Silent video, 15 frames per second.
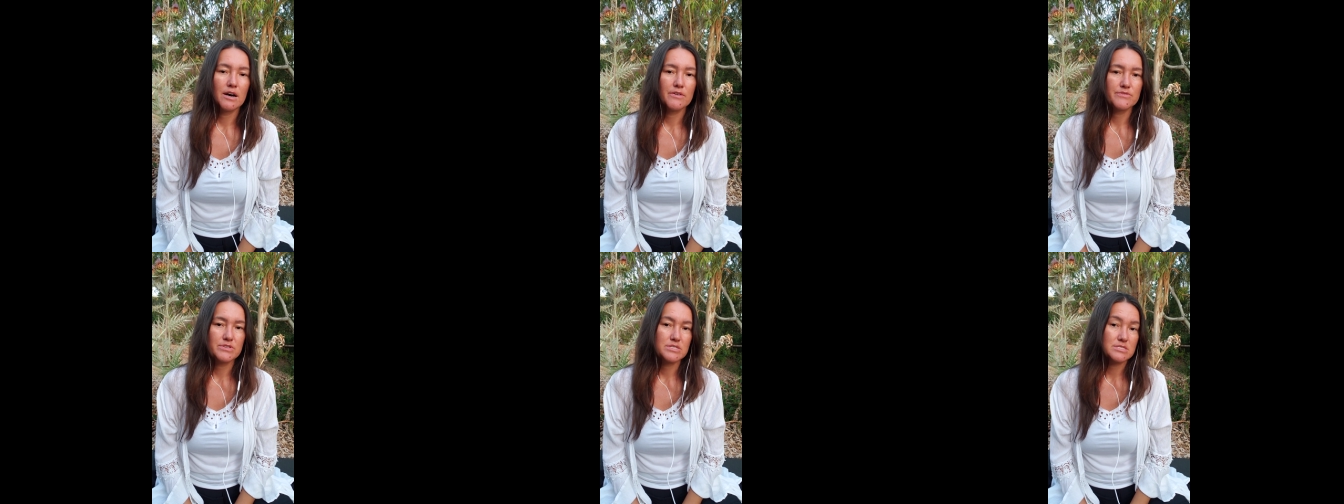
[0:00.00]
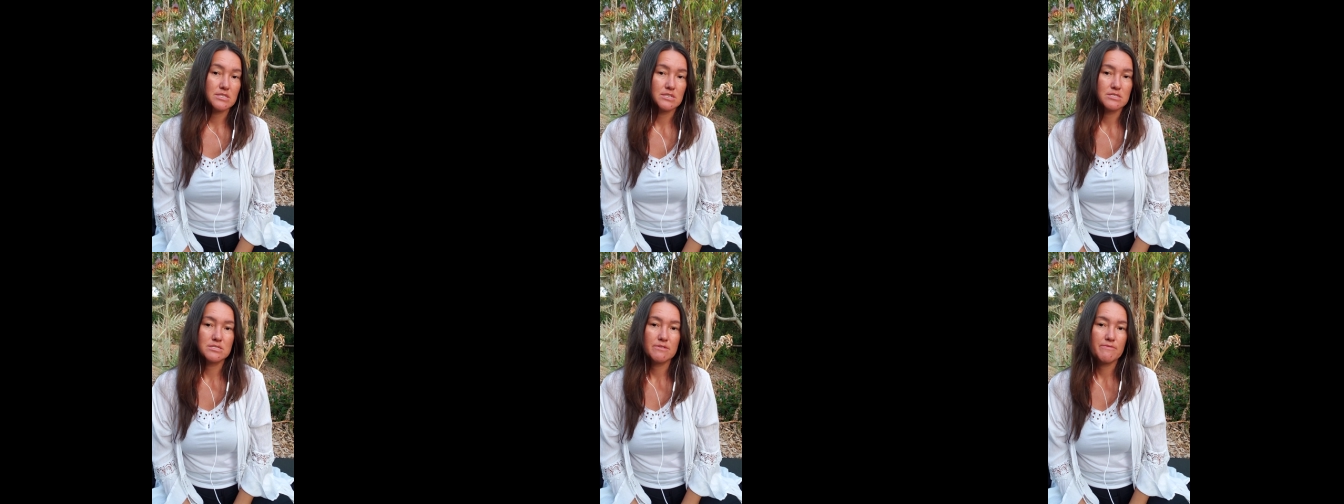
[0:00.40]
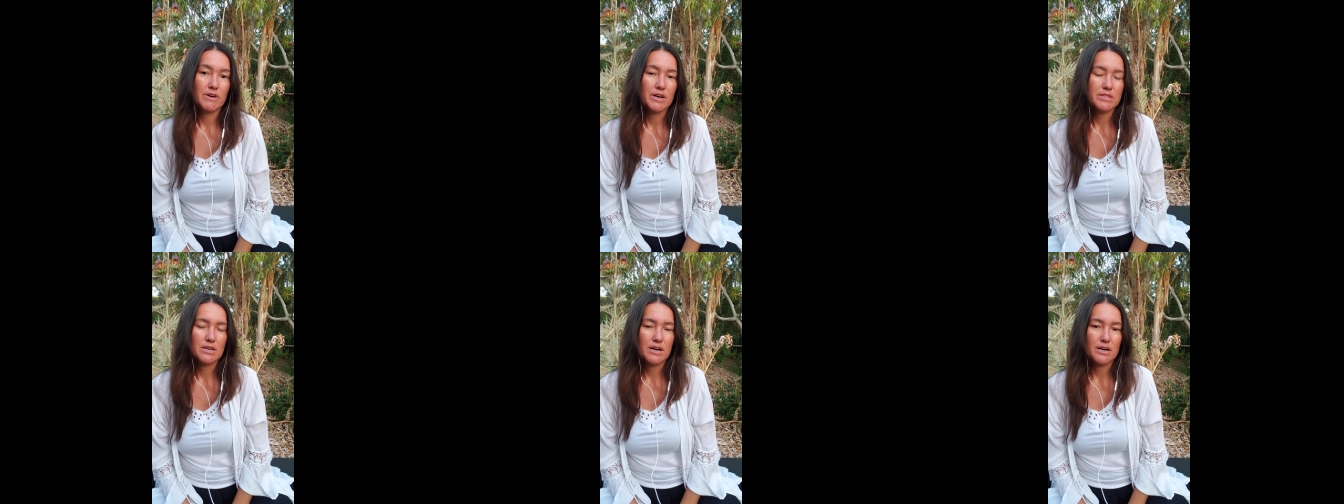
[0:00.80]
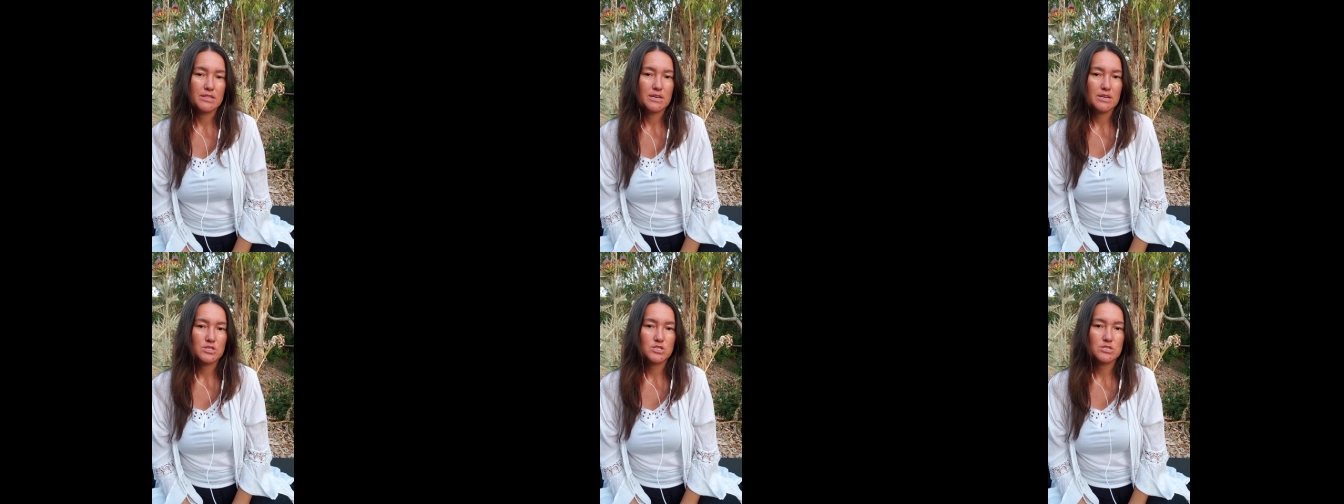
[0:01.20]
this divine
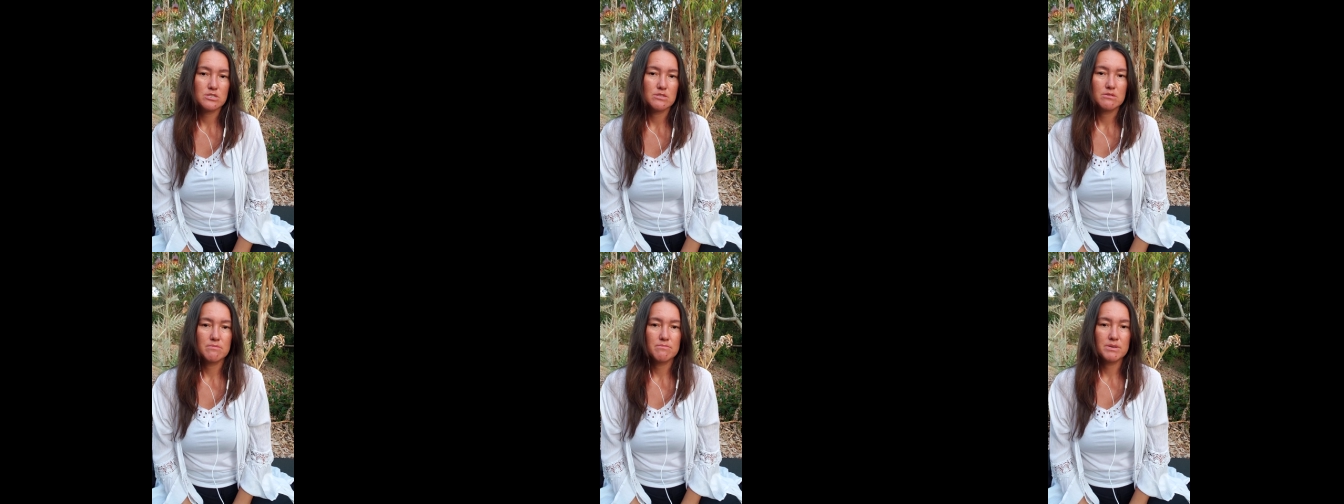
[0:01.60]
connection,